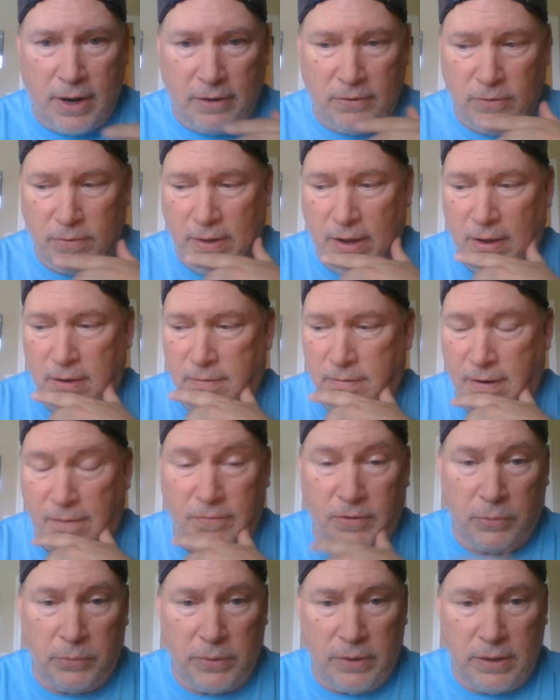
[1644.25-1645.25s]
I do that
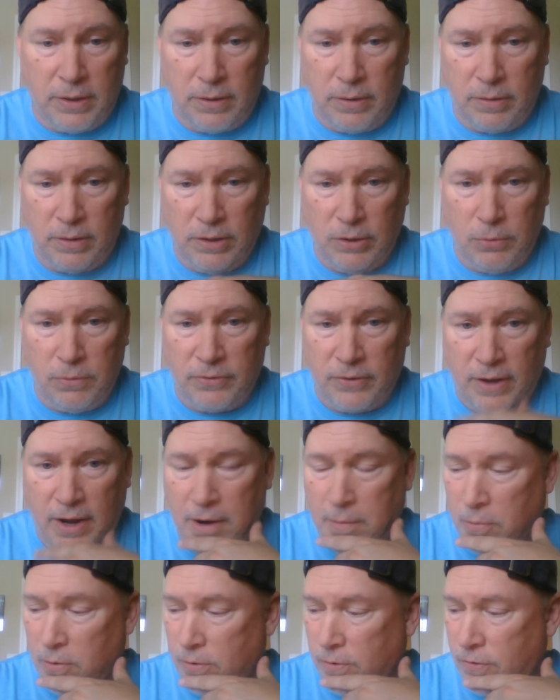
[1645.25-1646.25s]
definitely with the youth
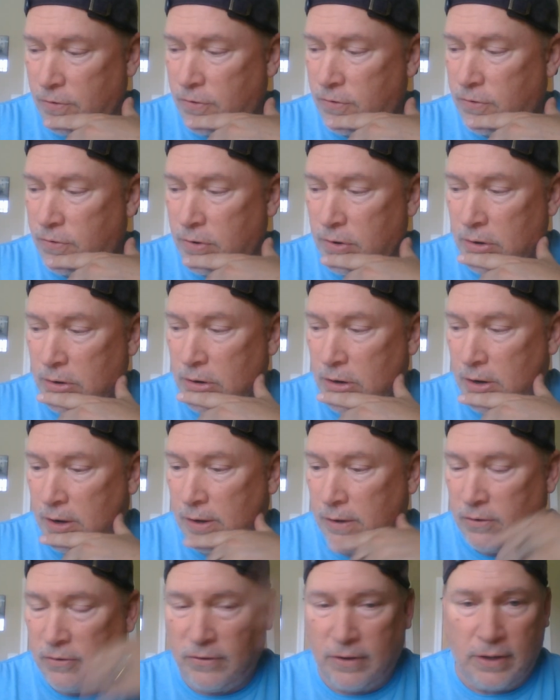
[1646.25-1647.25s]
gamers
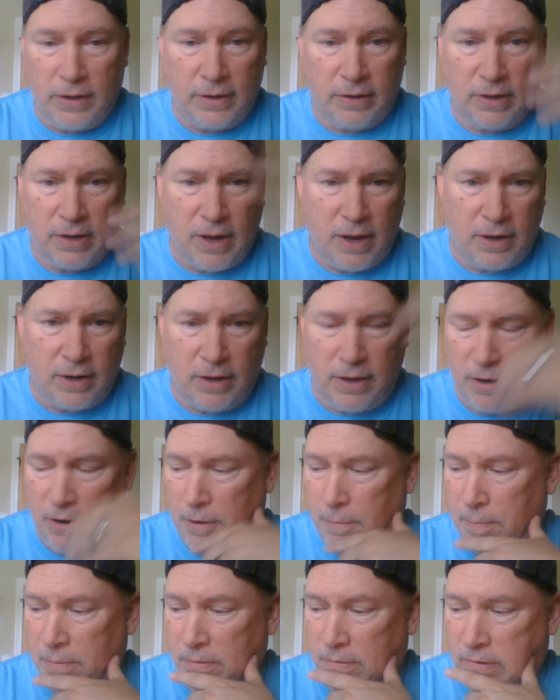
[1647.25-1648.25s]
because they like to kind of get
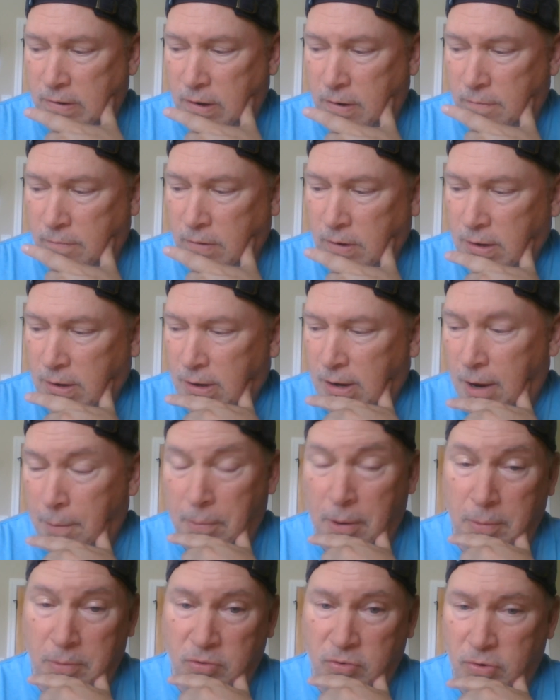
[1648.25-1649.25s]
up and stuff. I
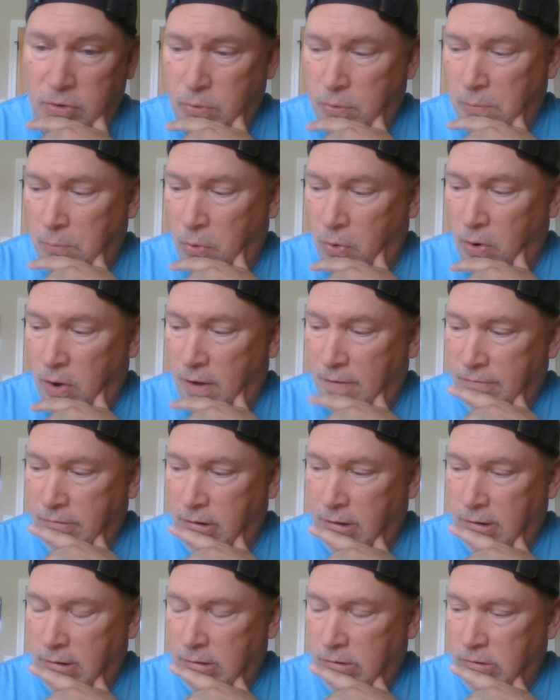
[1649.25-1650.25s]
probably should do it more often,
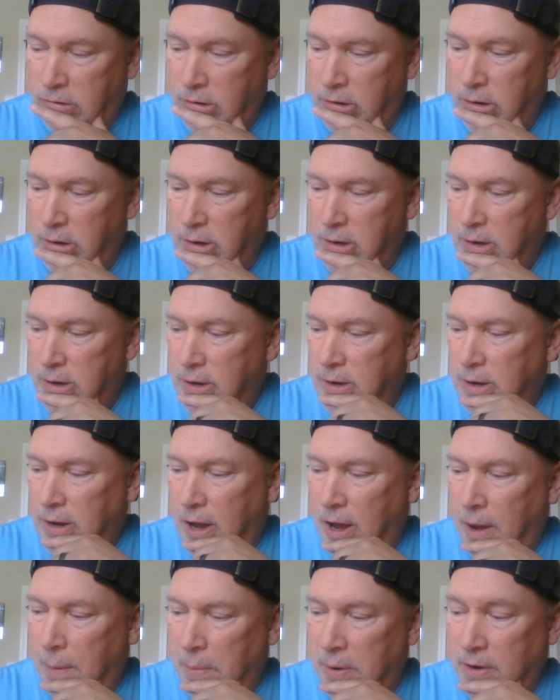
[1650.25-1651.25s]
honestly.
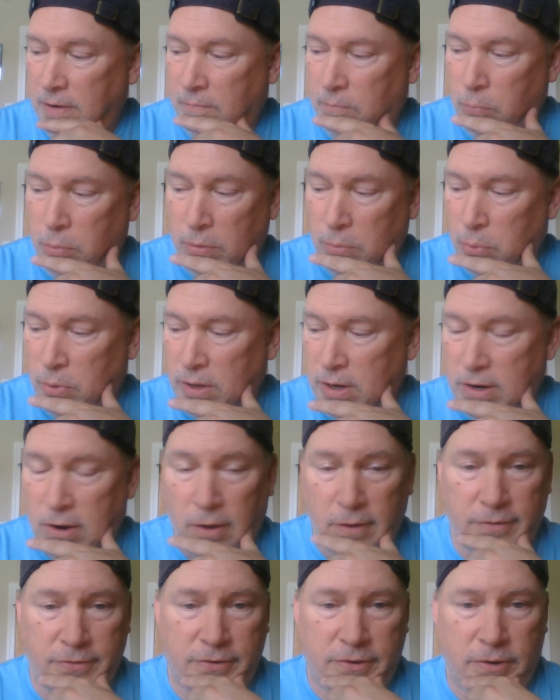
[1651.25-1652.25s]
But with
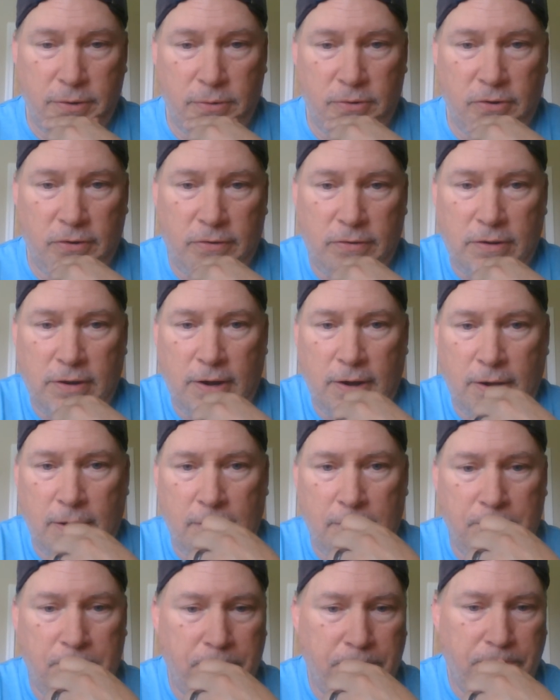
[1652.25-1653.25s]
adults too, just
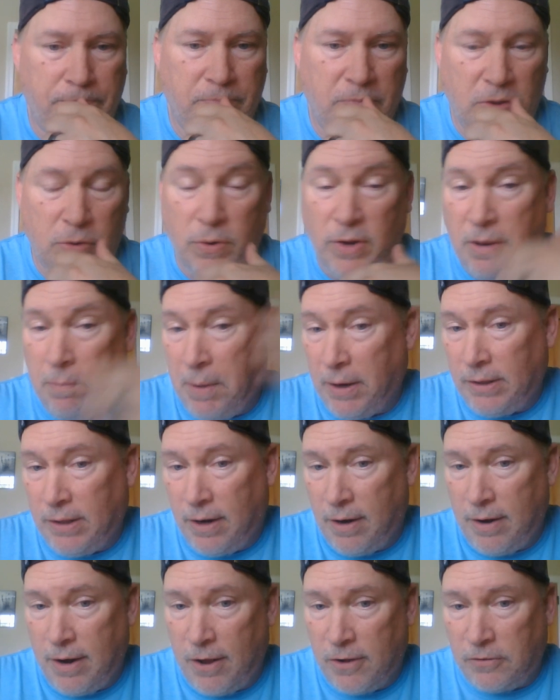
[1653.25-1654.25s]
and you can make
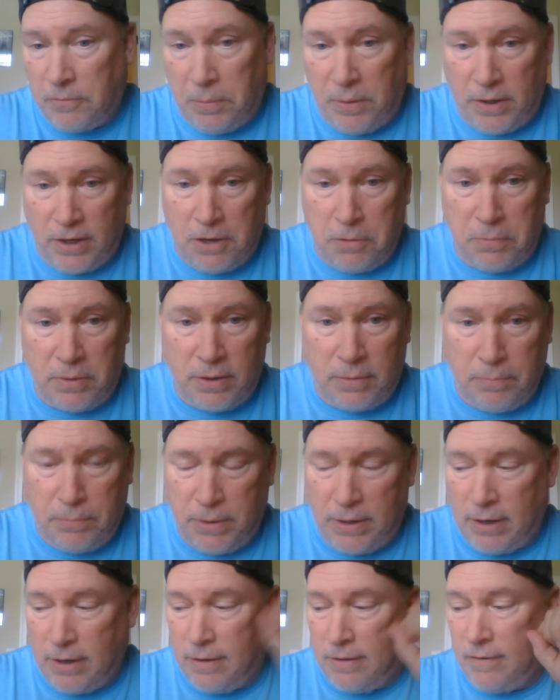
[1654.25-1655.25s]
that announcement at the
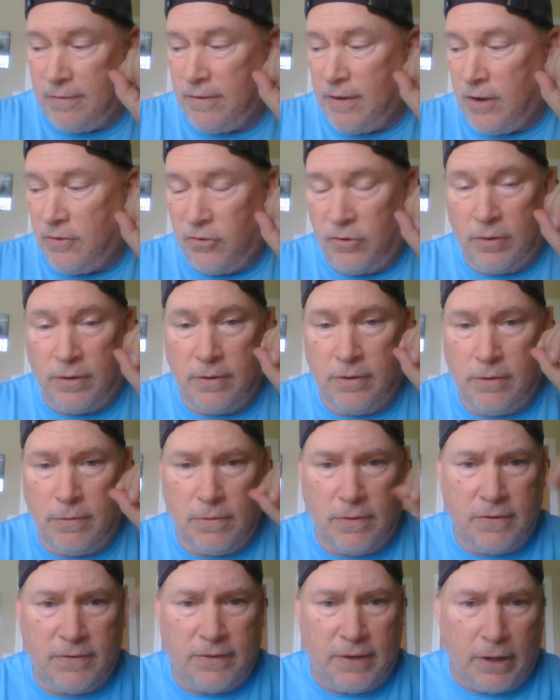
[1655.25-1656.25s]
beginning of the session.
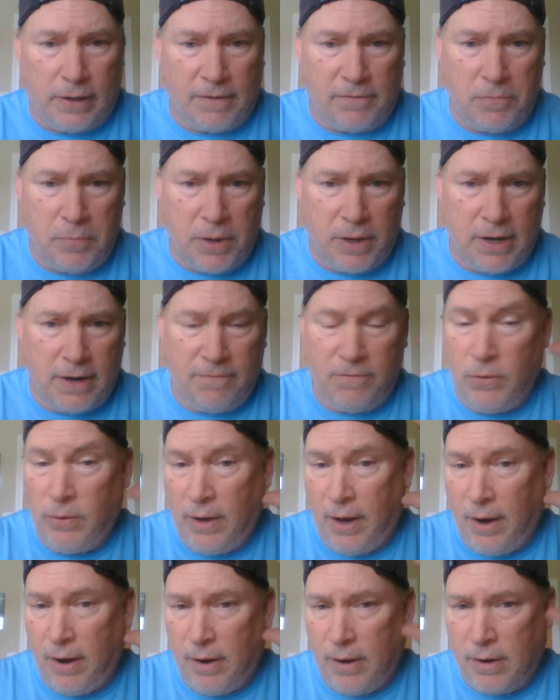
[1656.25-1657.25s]
Just tell everybody if you
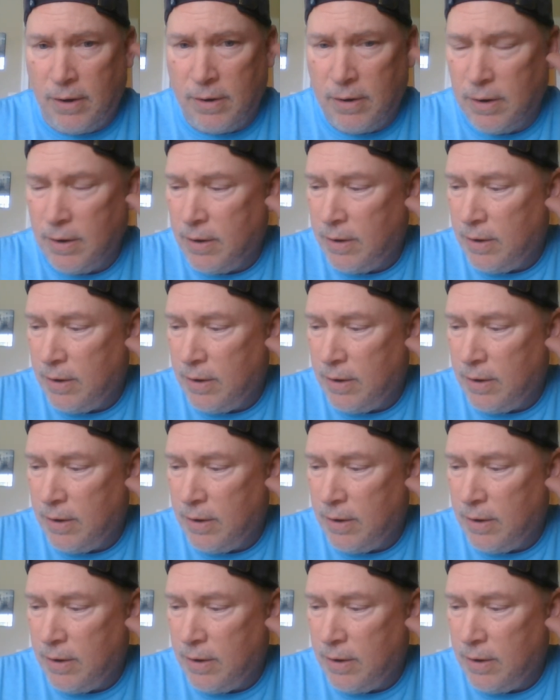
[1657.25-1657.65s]
can.